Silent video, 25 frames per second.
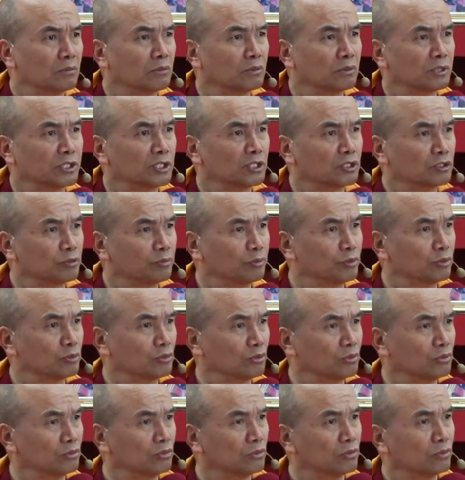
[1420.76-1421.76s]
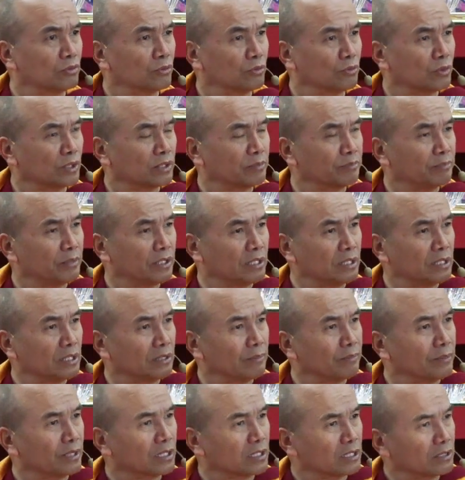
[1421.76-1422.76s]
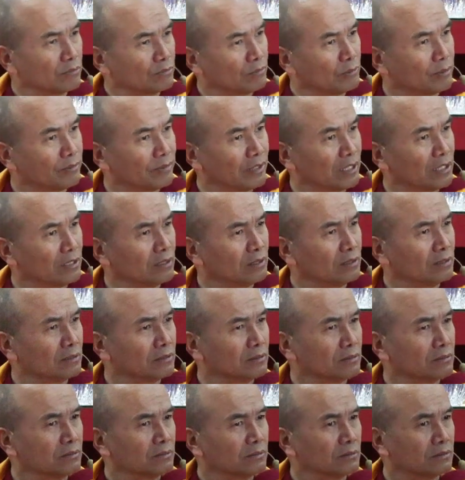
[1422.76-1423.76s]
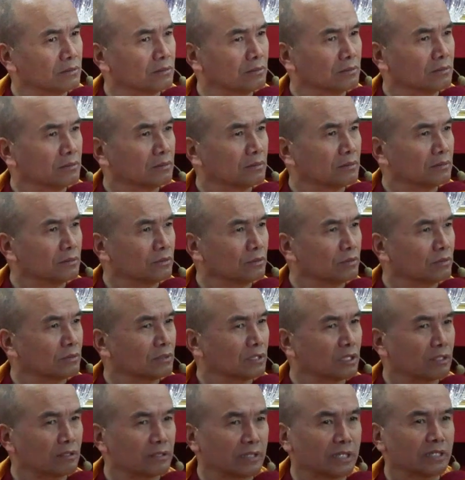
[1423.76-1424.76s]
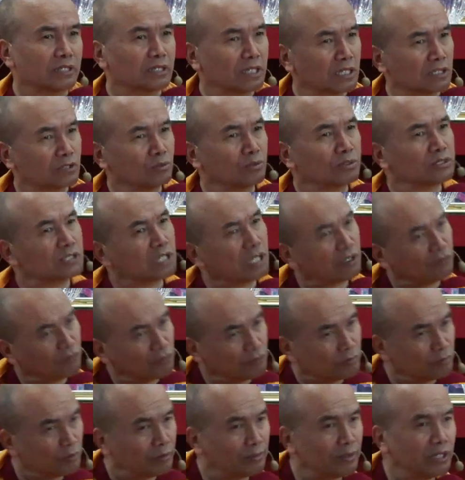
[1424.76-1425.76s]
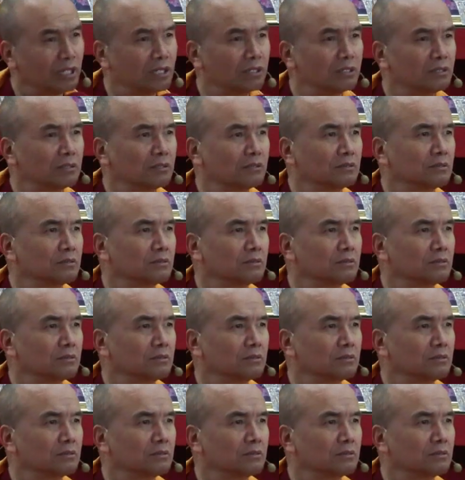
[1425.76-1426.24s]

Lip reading: There should be two. One made in American mobile, and the other one's iPhone mobile.